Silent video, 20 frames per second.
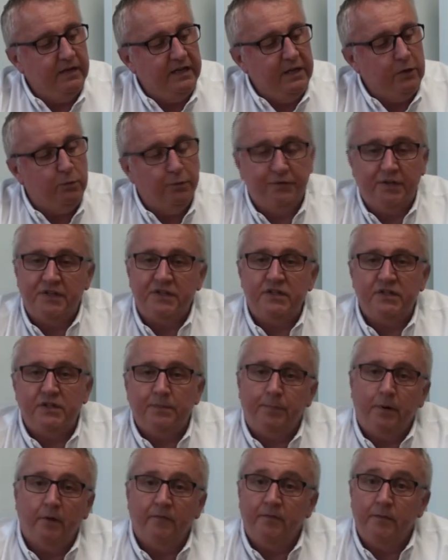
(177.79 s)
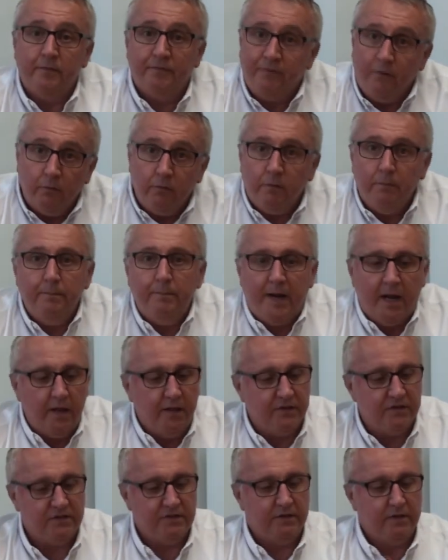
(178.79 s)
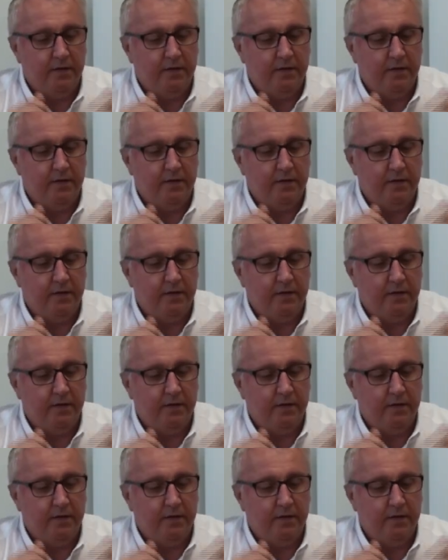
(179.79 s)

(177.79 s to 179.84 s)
equal distance apart from the fulcrum balance,